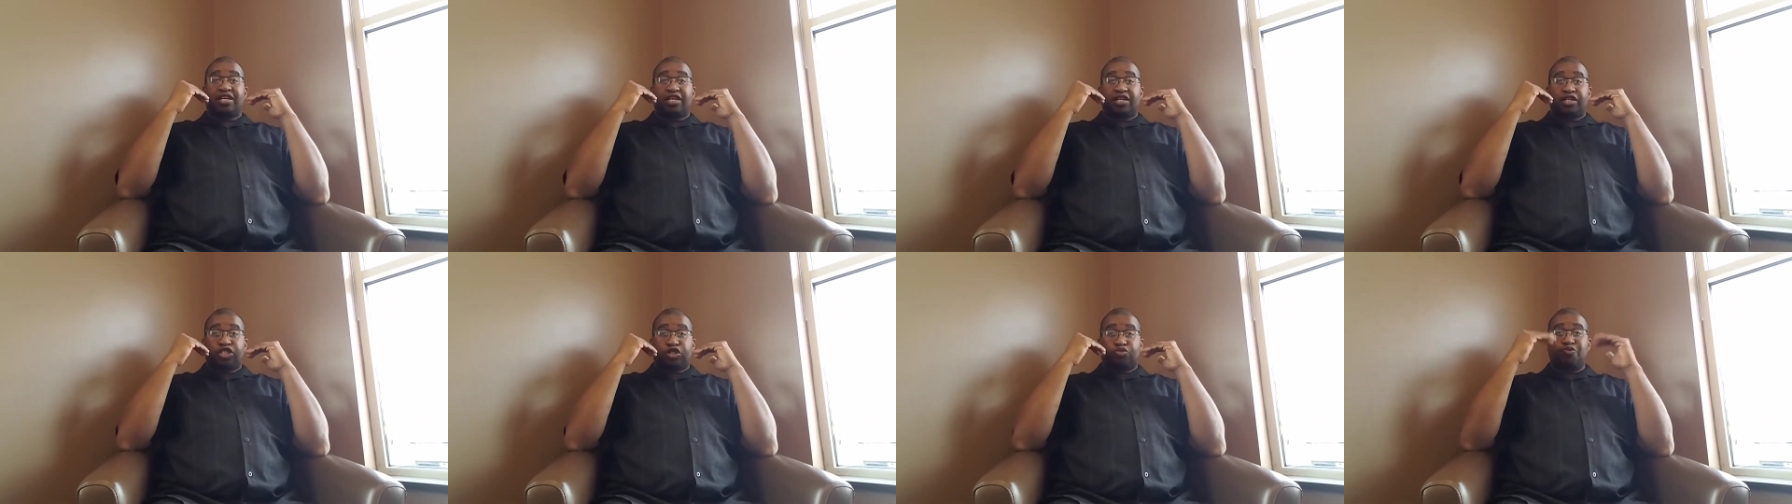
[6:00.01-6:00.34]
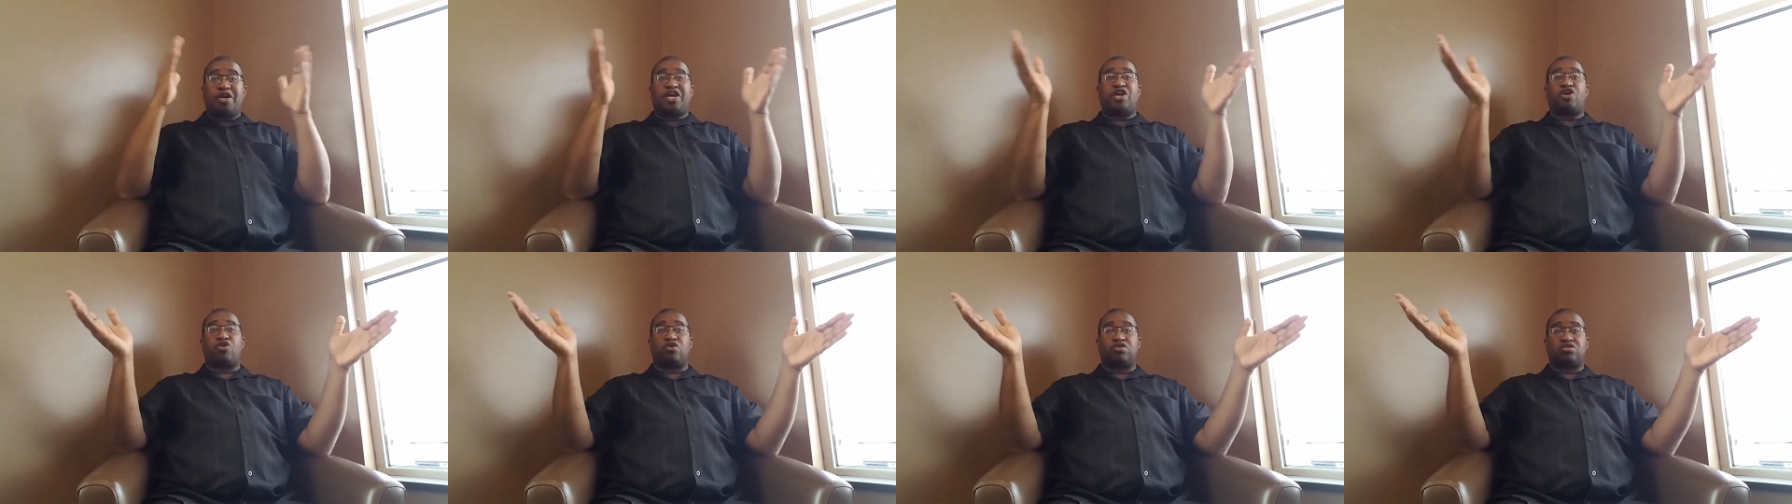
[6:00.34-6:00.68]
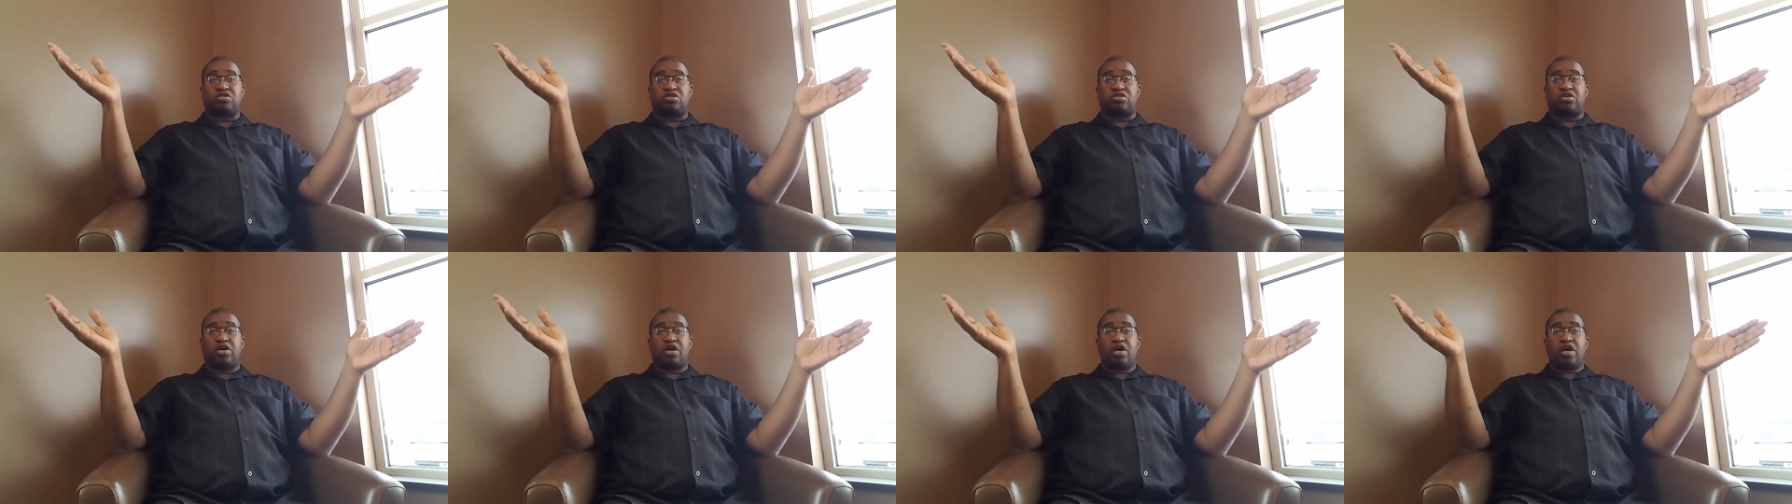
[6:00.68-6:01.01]

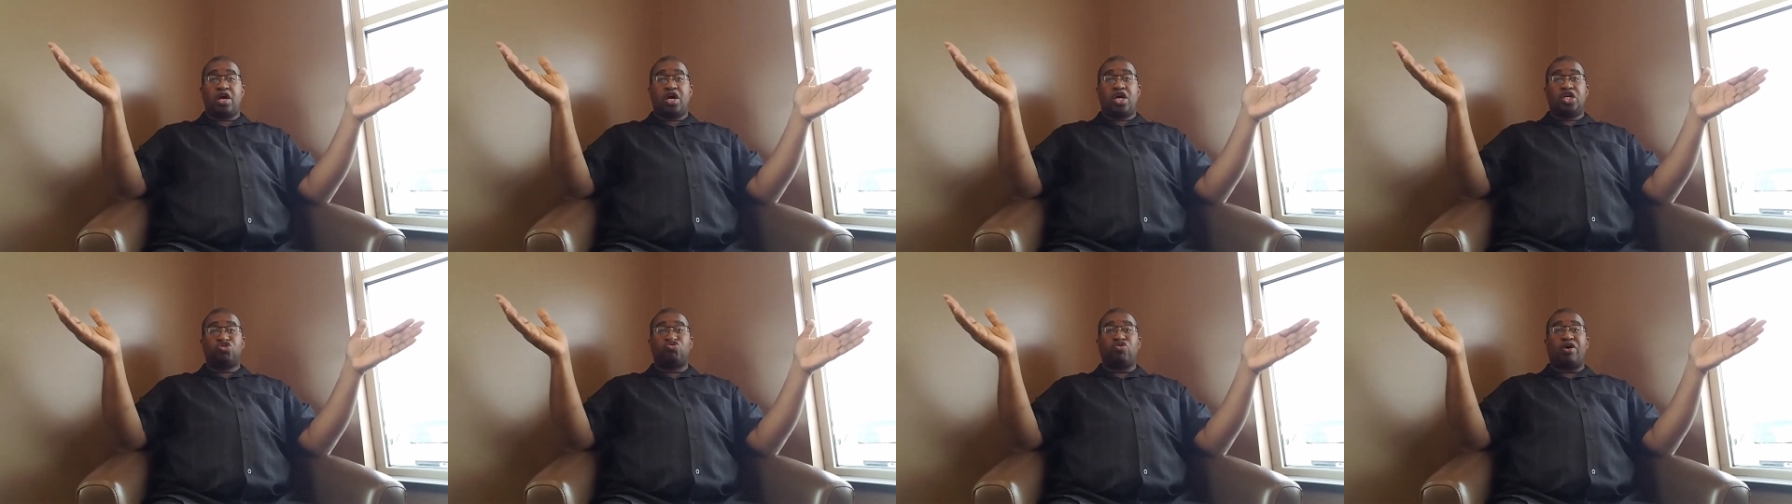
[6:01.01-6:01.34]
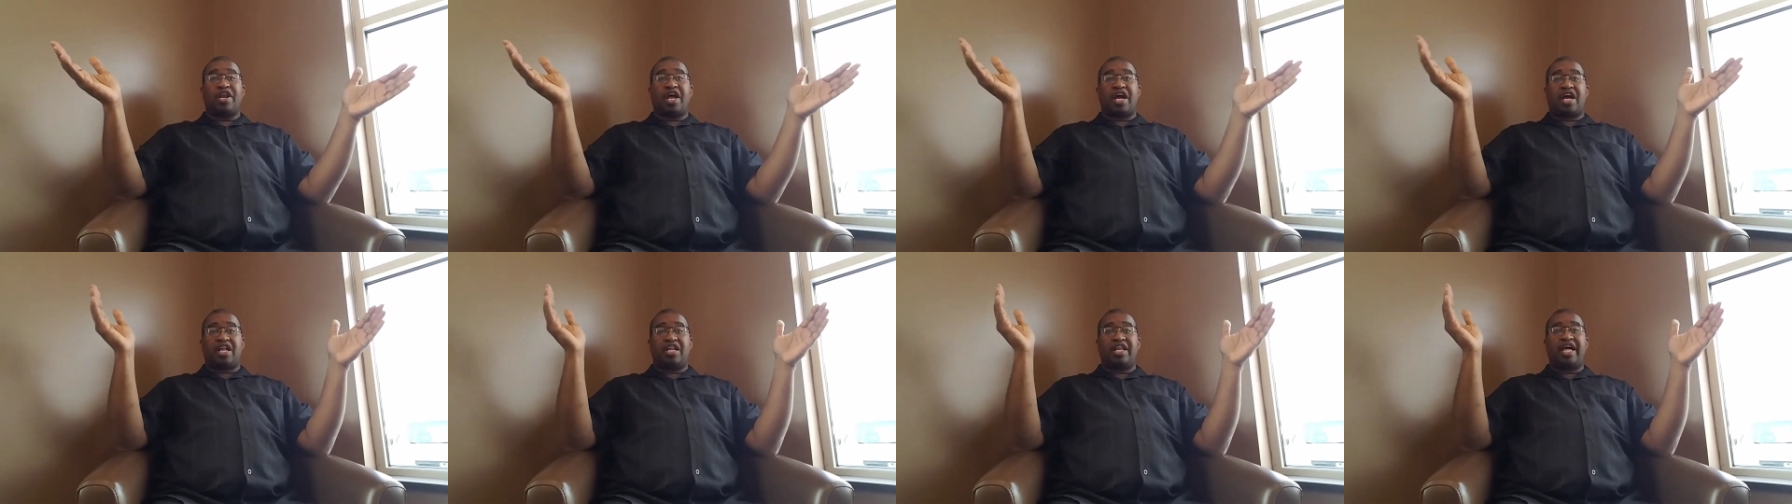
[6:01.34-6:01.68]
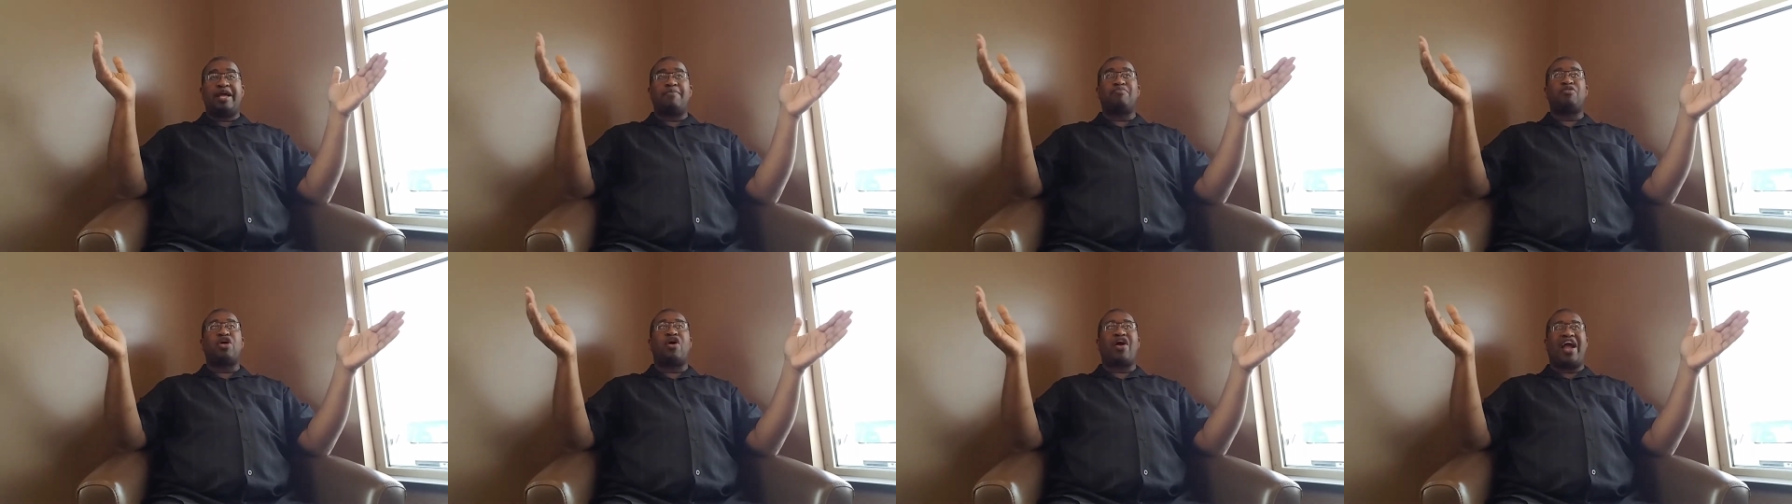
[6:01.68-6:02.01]
speakers trying to
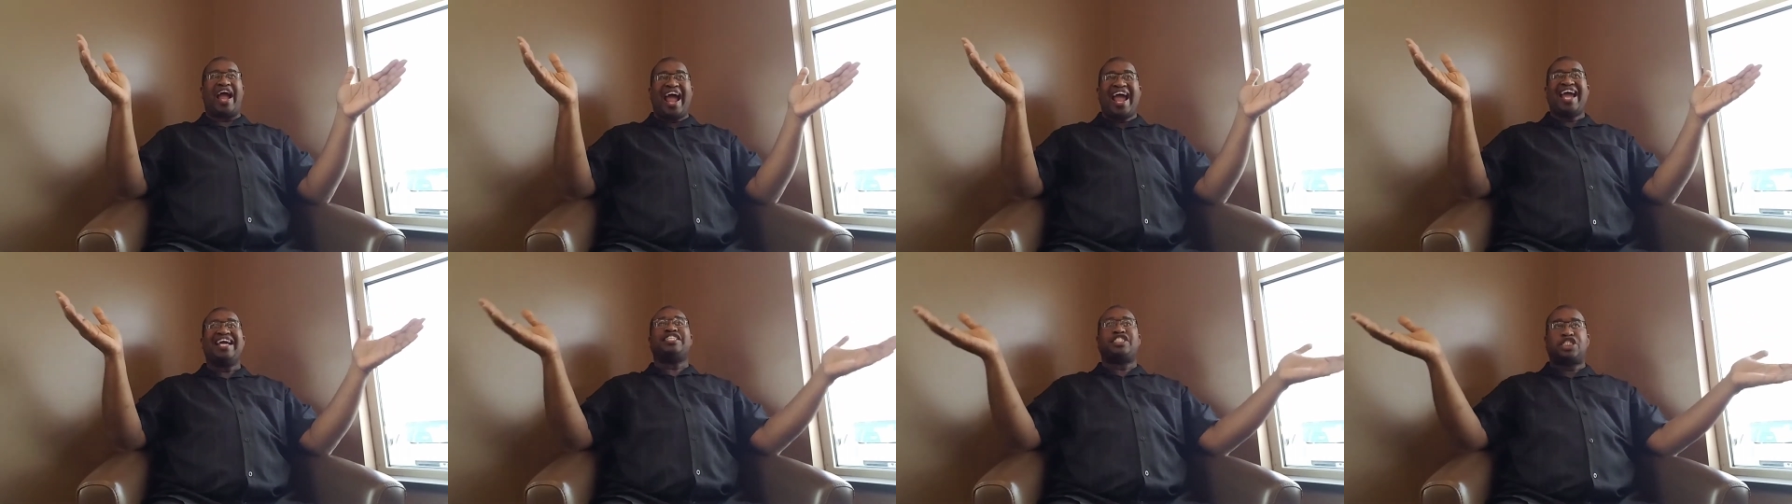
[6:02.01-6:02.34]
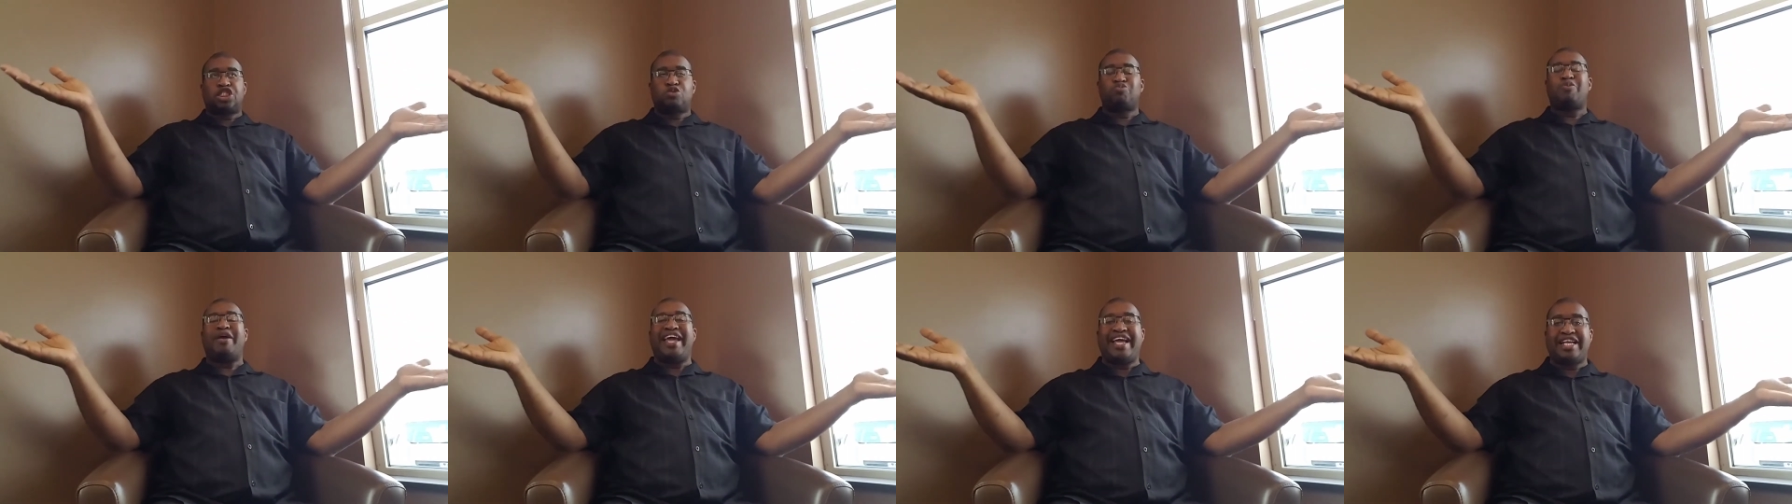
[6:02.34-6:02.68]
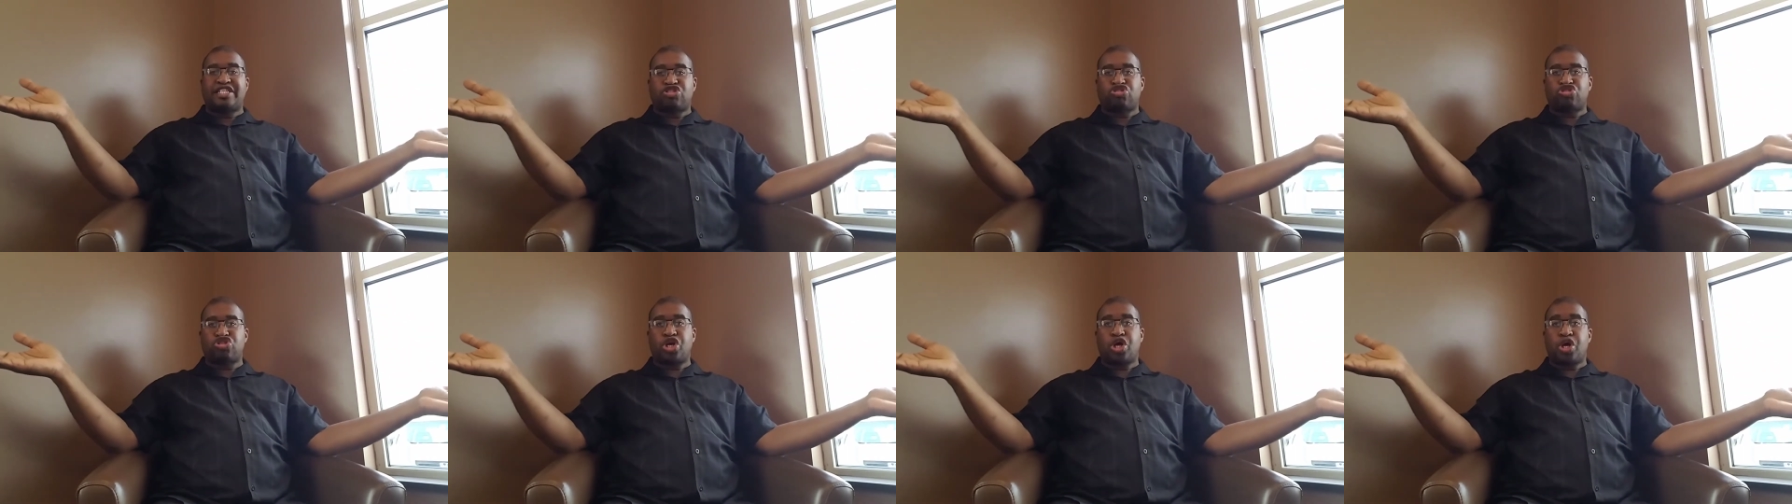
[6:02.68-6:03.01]
claim their hate
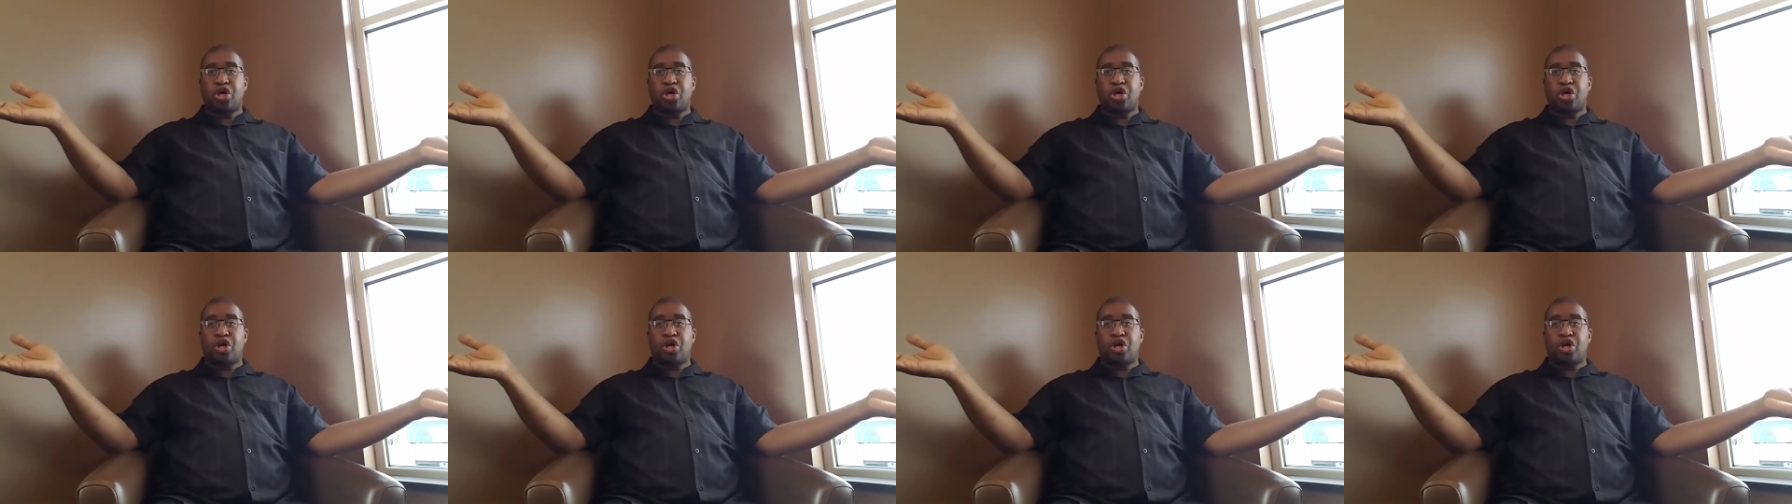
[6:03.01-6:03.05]
speech